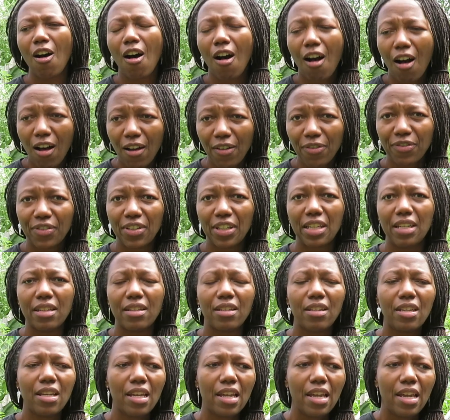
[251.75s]
often
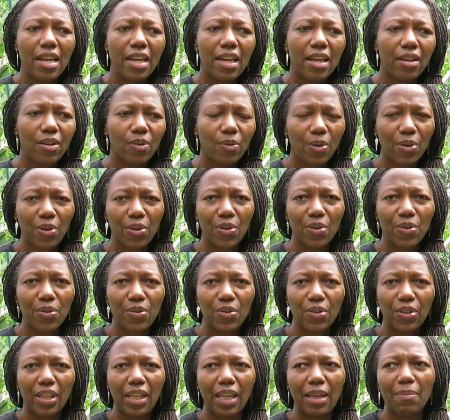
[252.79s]
in order
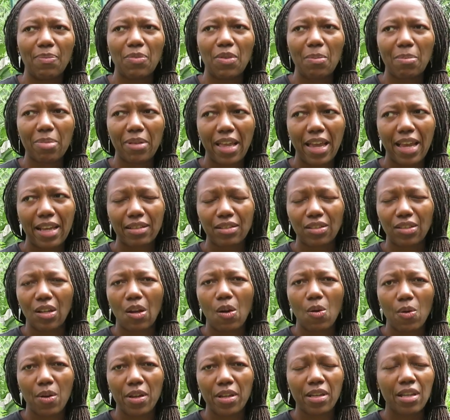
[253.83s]
to keep the plants
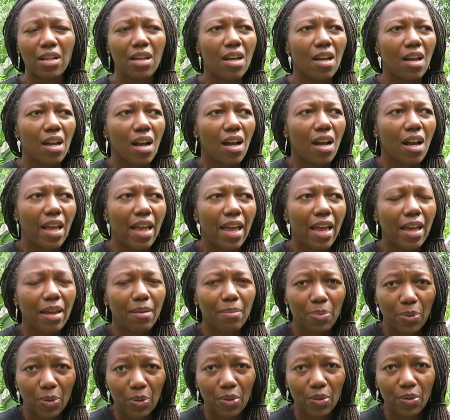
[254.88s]
going and
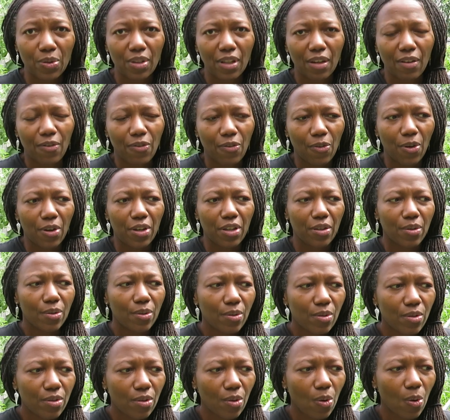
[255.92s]
producing for you.
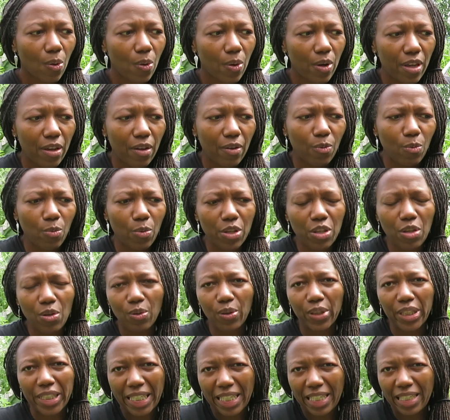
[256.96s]
So when you
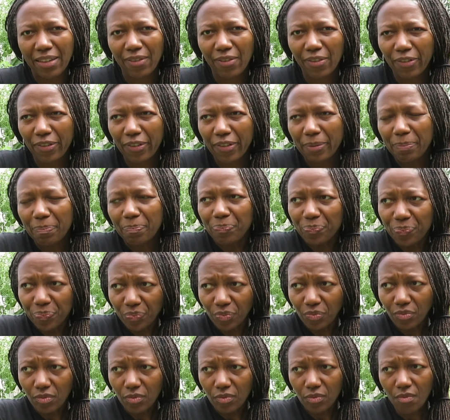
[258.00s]
leave
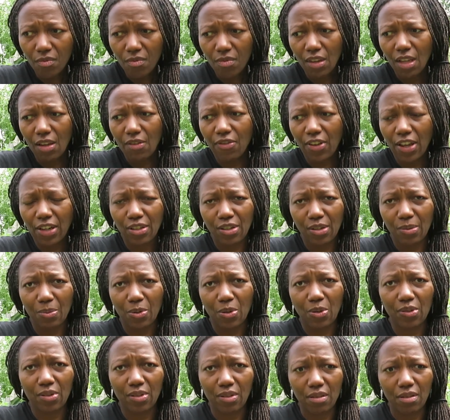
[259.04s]

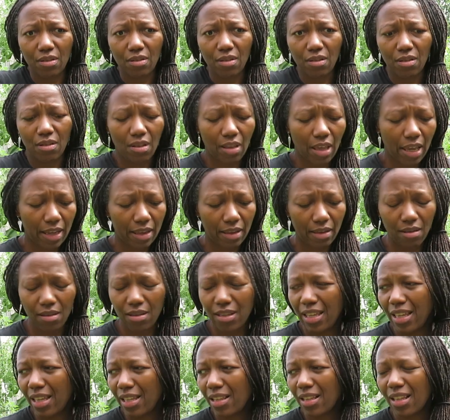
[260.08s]
vegetables,
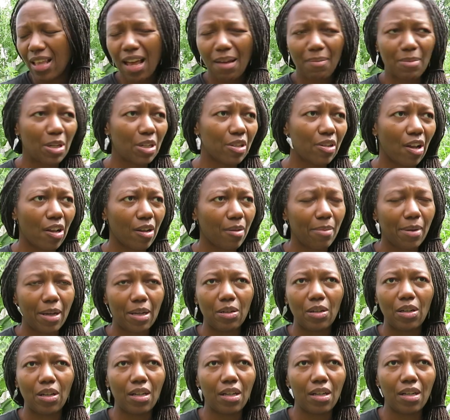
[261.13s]
and I'm going to talk
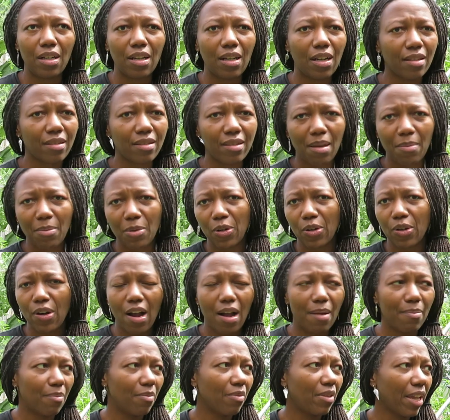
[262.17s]
about a summer
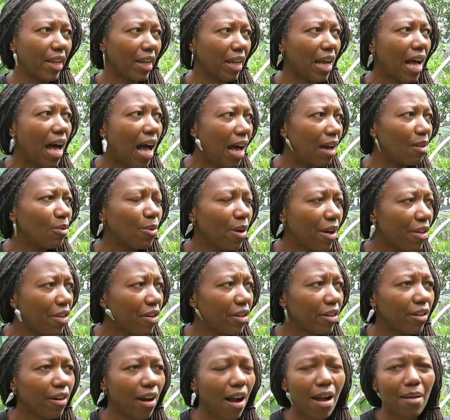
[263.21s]
crop, like a hot weather
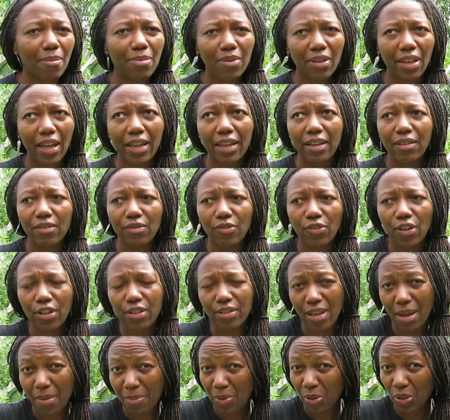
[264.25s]
crop, like for
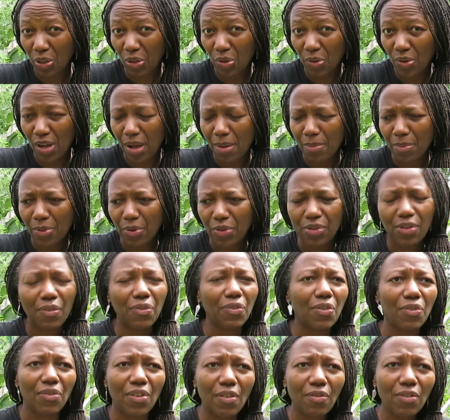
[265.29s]
example cucumbers. If
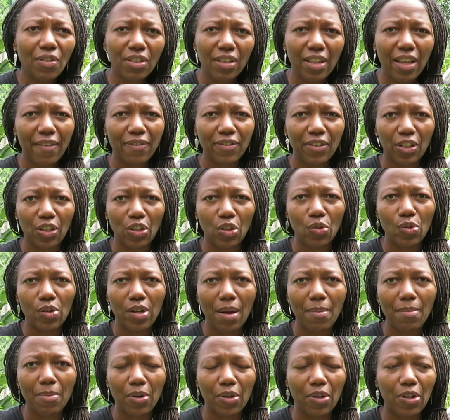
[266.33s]
you've ever left a
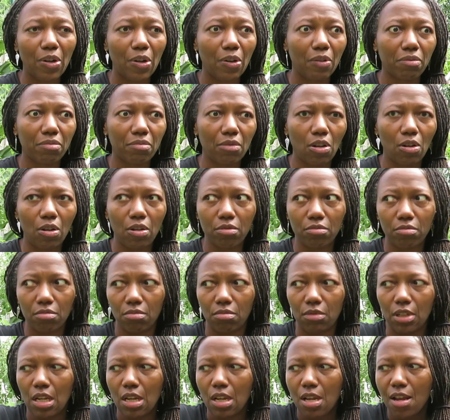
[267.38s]
cucumber or
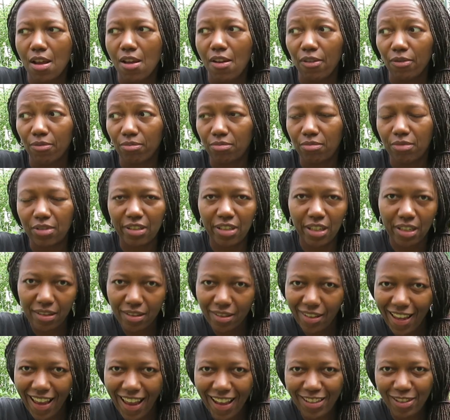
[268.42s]

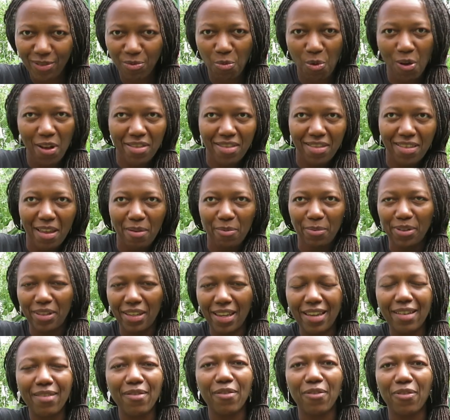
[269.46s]
didn't catch one that was
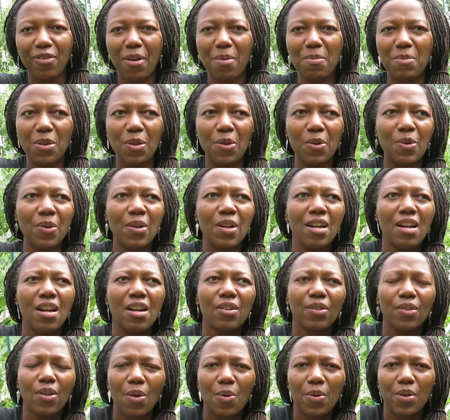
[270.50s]
hidden from you
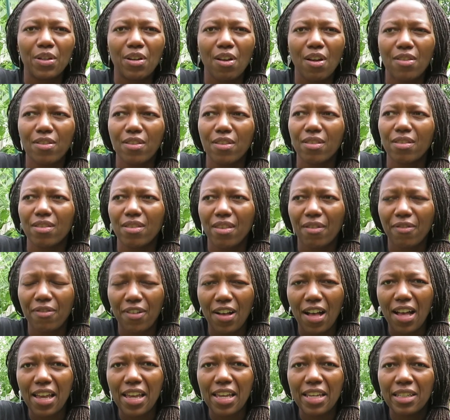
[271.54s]
growing on the
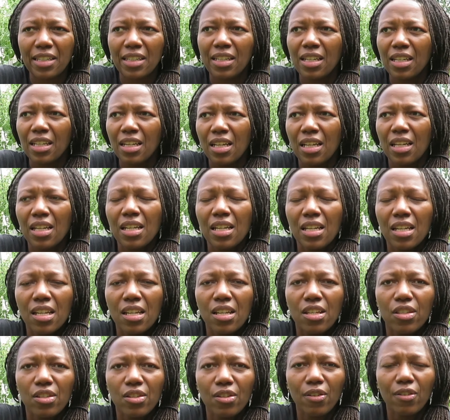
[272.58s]
vine,
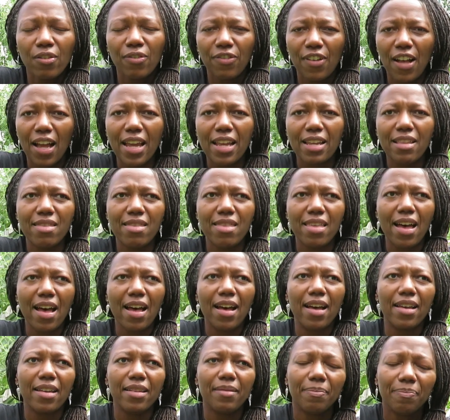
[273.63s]
you'll find
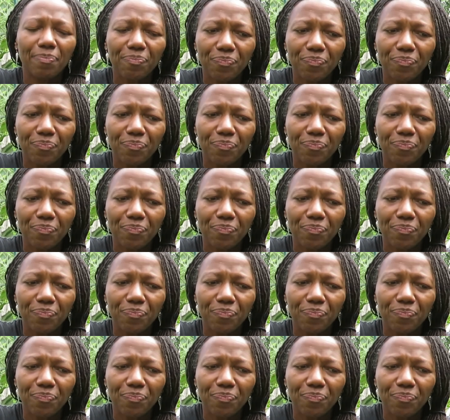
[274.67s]
that